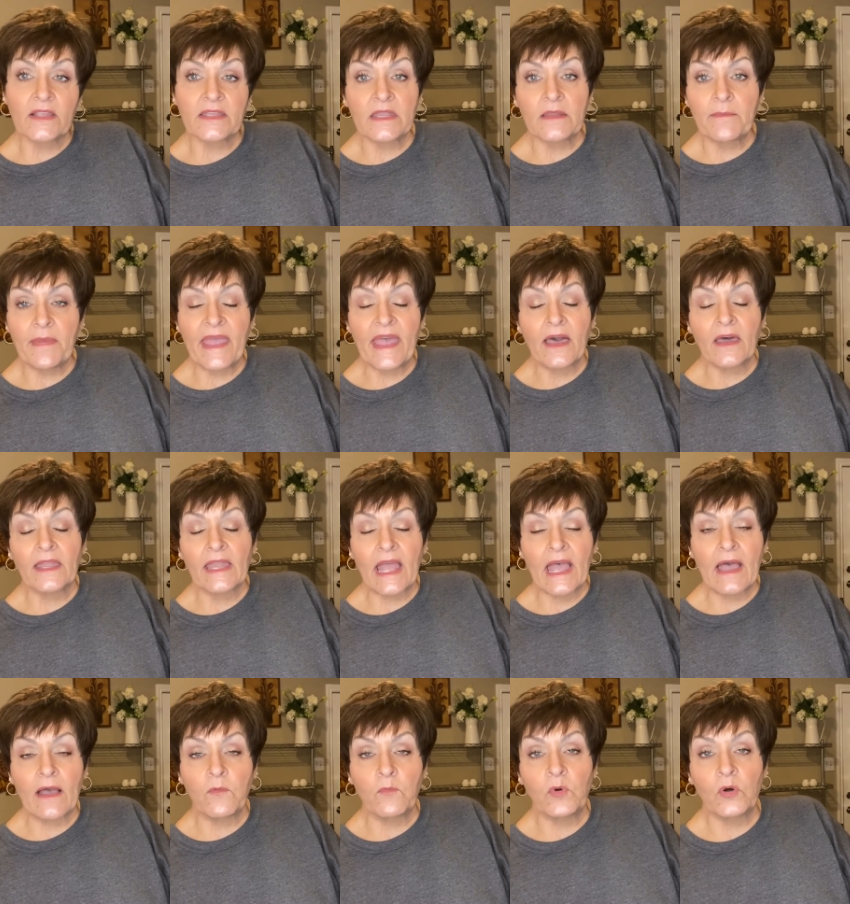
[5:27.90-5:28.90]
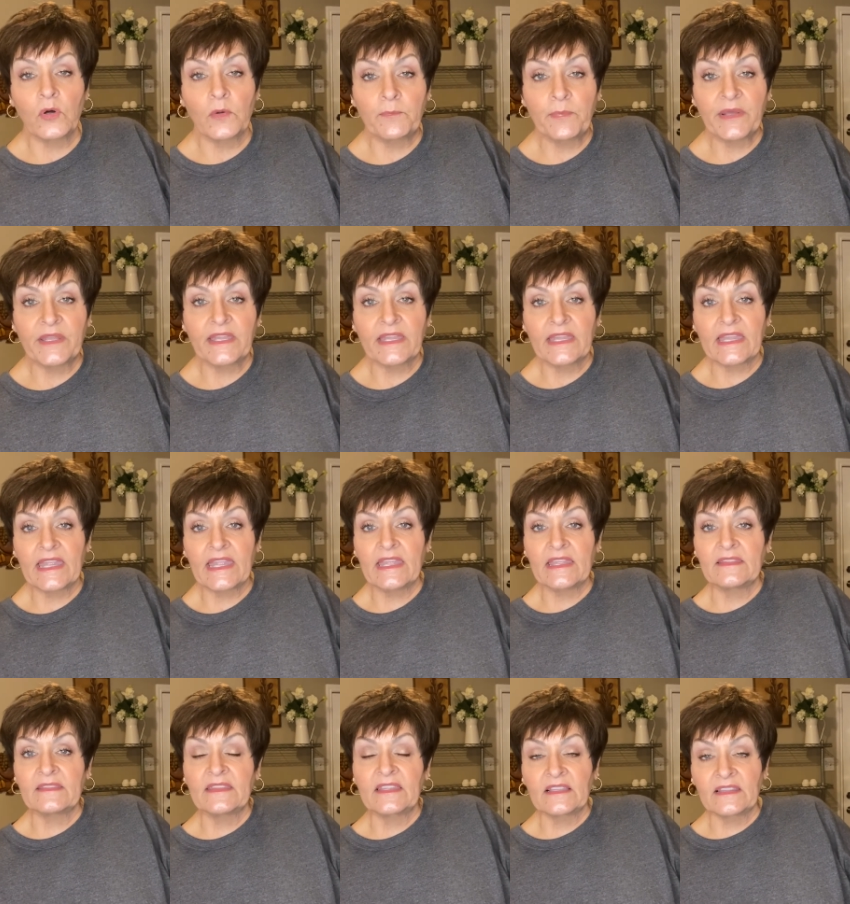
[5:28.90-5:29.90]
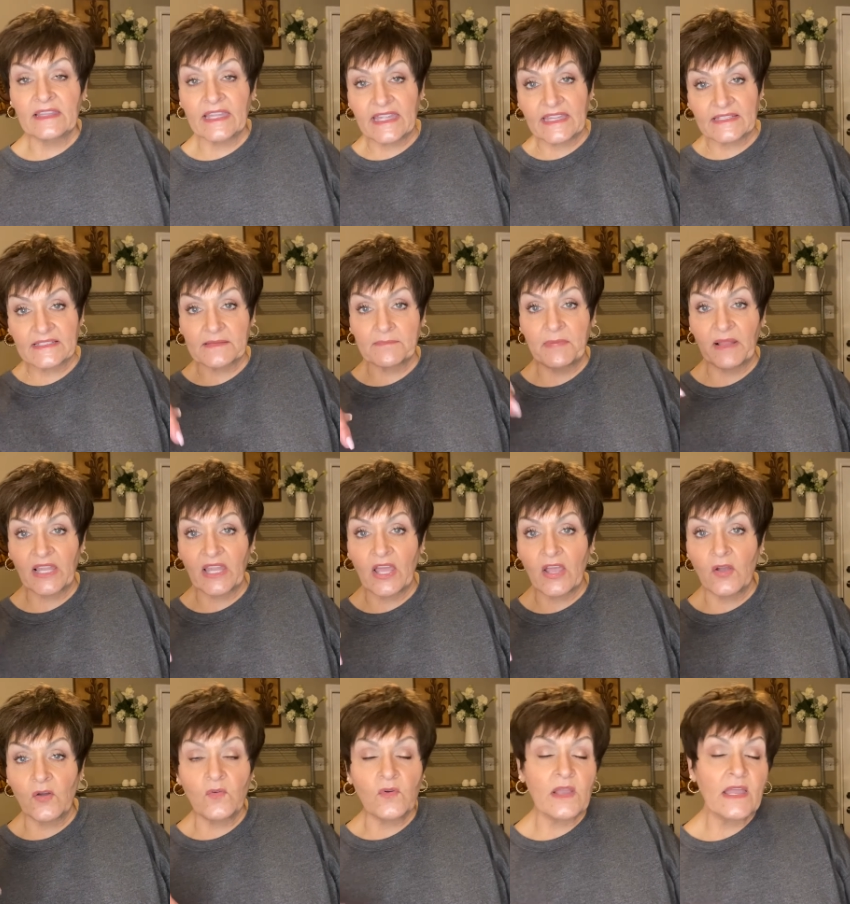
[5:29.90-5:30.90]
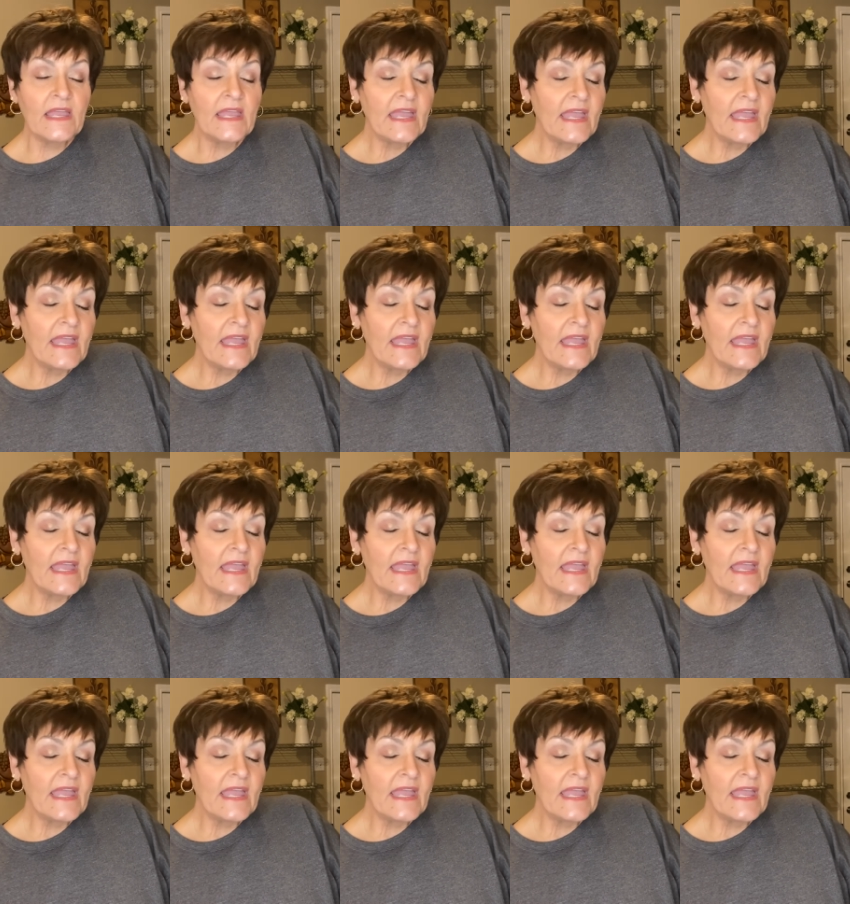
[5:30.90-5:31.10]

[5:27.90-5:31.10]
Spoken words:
about, I will put it in the links below.